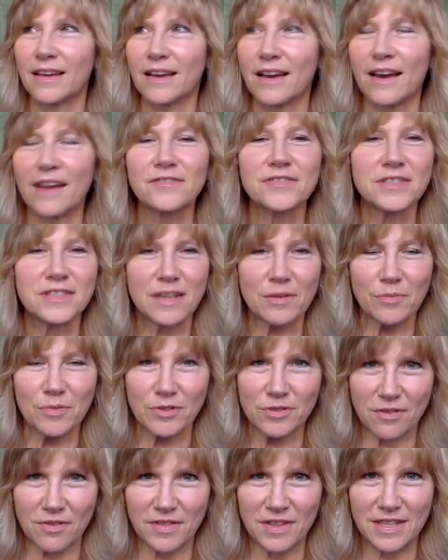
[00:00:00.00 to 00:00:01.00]
I've
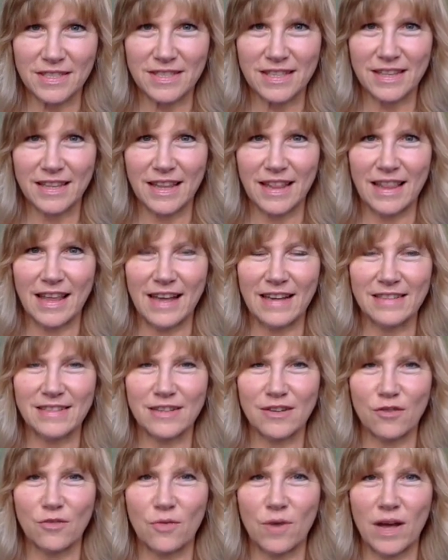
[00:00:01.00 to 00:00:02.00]
stumbled on this in the last
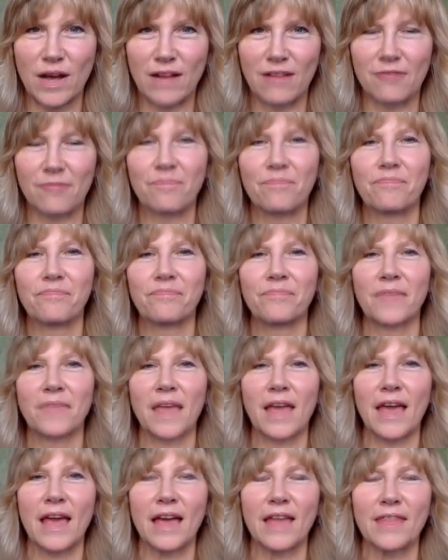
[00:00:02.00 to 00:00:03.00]
little while.
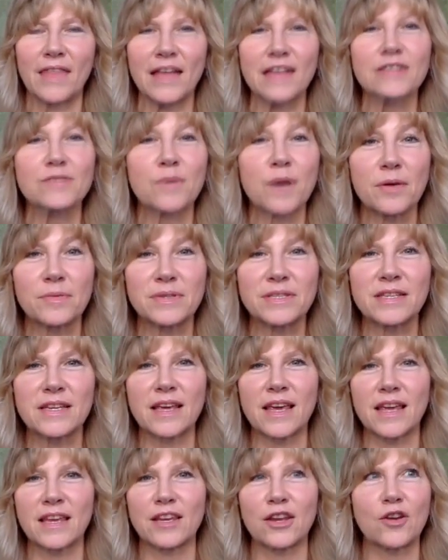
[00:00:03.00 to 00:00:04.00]
And that's why I was
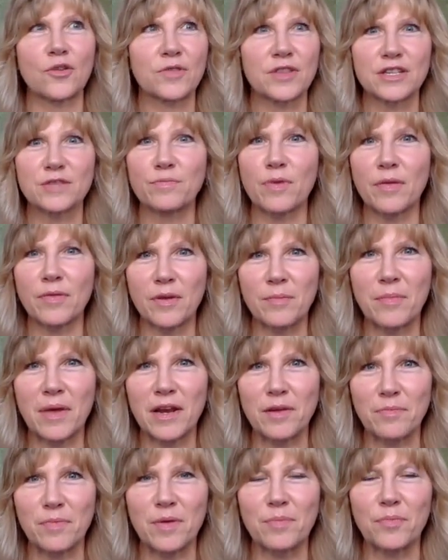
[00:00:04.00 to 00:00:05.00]
thinking, you know, there's probably
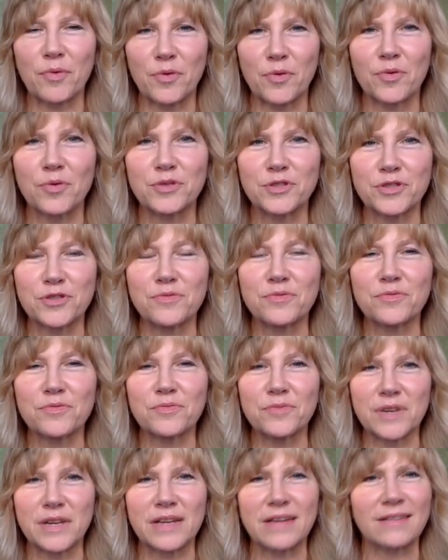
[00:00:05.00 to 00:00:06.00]
many people who do
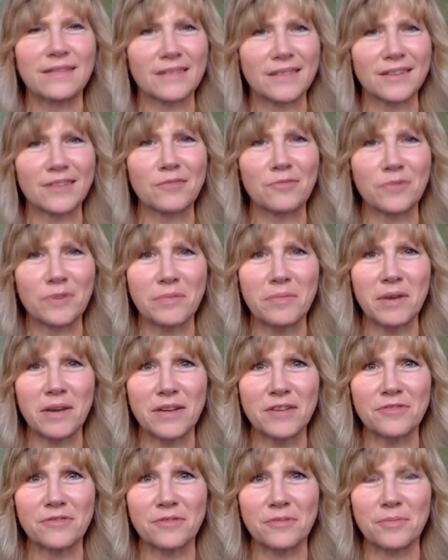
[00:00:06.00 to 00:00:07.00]
need a little
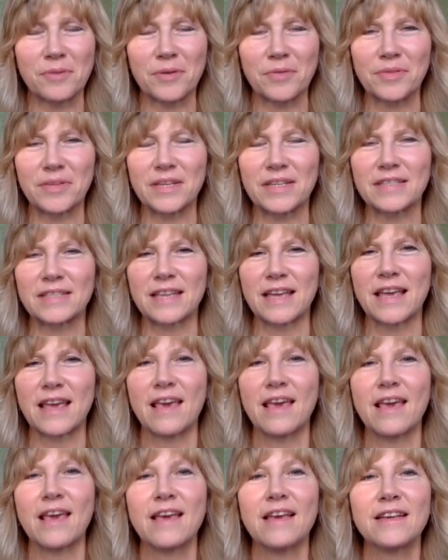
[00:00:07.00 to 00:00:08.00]
reminder about this.
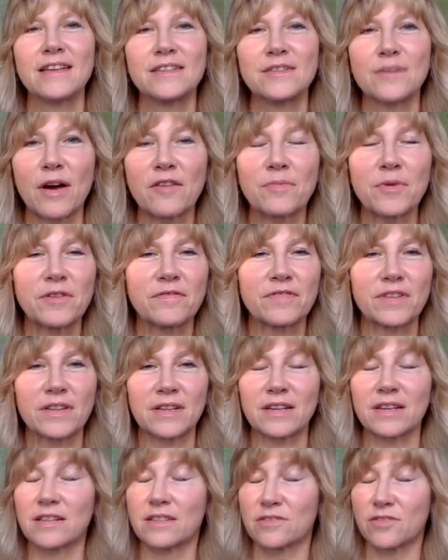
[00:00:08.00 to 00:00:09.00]
So I've been
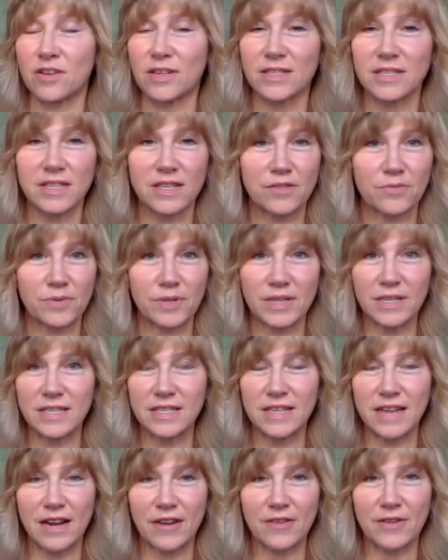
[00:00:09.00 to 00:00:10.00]
feeling exhausted, really
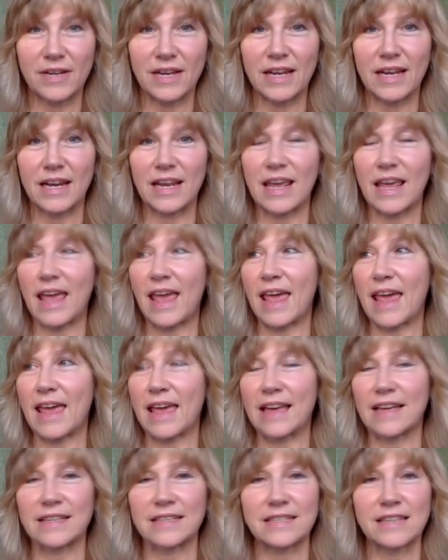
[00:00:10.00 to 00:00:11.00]
tired lately,
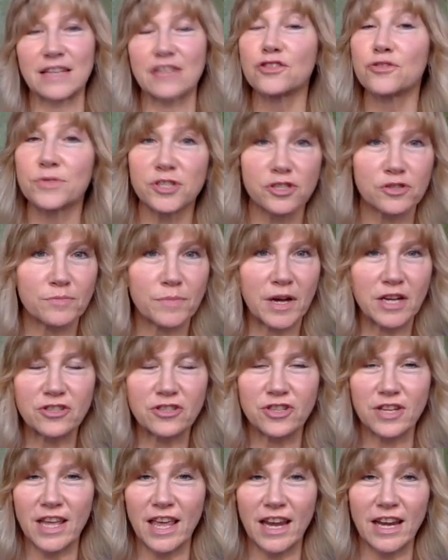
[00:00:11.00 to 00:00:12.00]
and uh, doing too
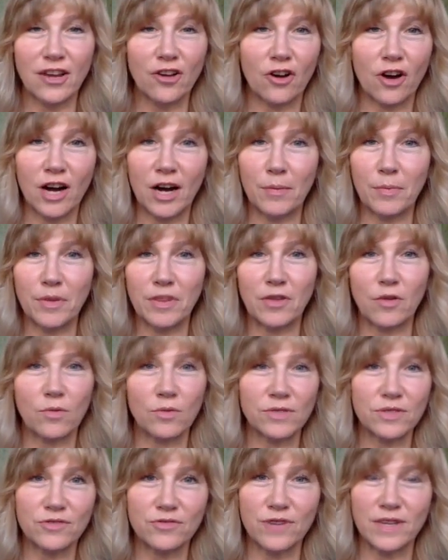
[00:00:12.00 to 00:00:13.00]
much and getting caught up in the whole
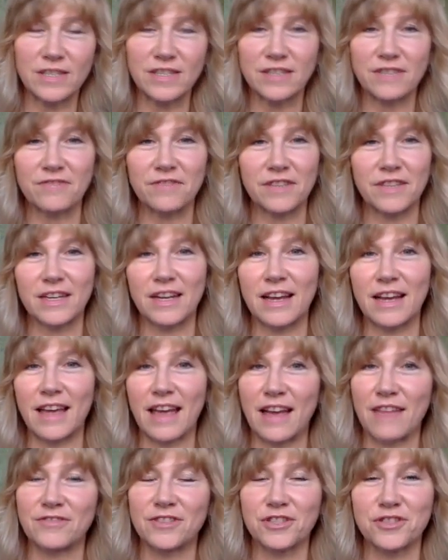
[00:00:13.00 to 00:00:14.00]
stress and feeling like I
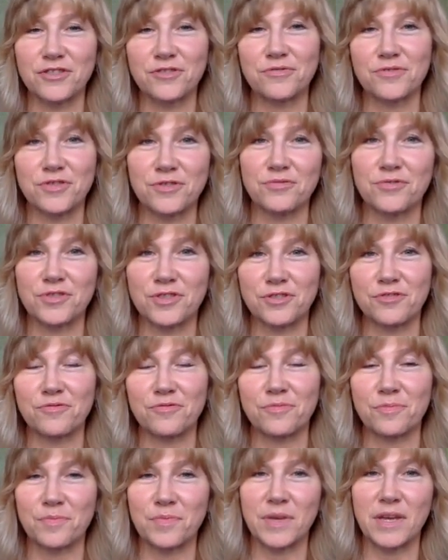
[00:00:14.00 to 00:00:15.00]
have to do, do,
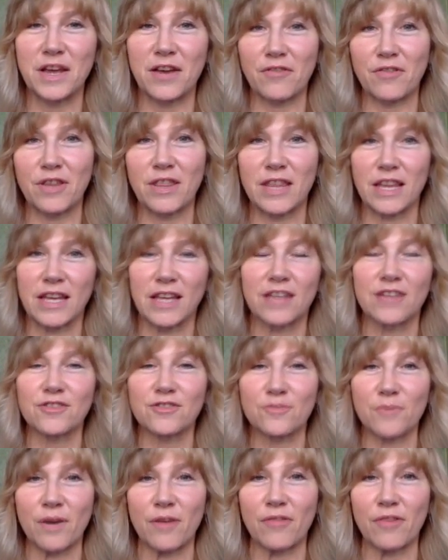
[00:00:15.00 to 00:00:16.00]
do, and be everything and
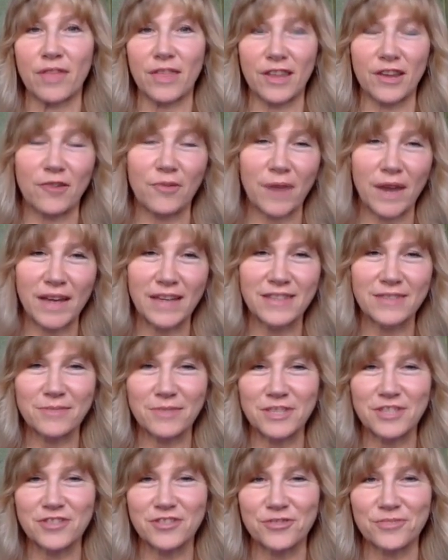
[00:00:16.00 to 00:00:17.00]
do everything right,
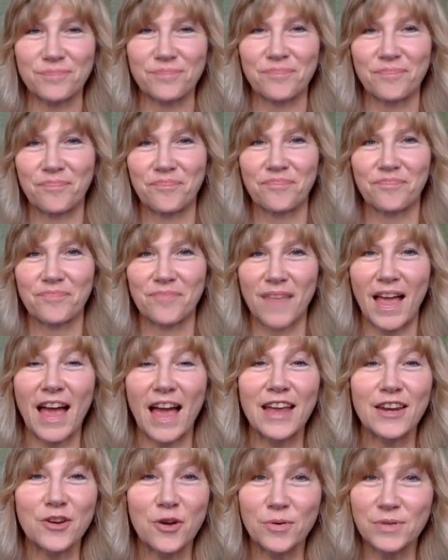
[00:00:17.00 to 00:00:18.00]
which
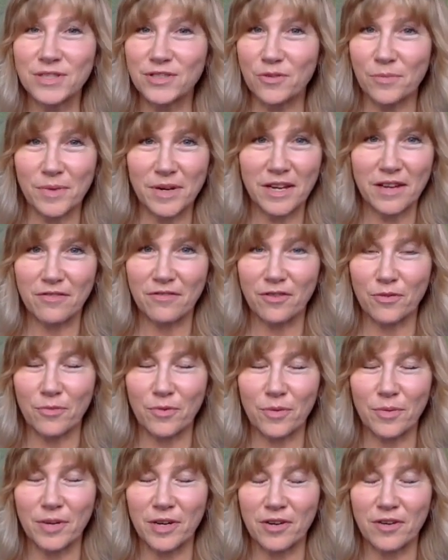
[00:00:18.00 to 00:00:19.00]
I know so many of you
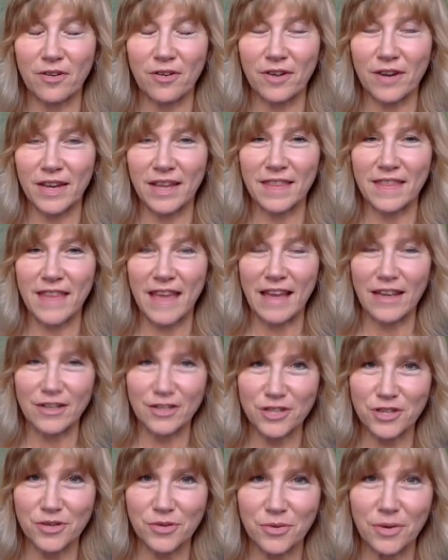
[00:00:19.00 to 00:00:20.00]
women are in that
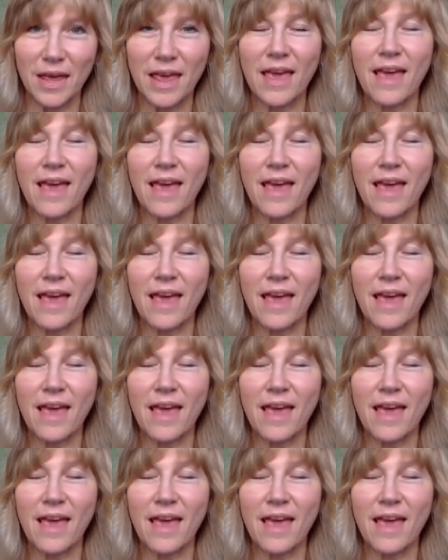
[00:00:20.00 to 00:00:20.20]
too.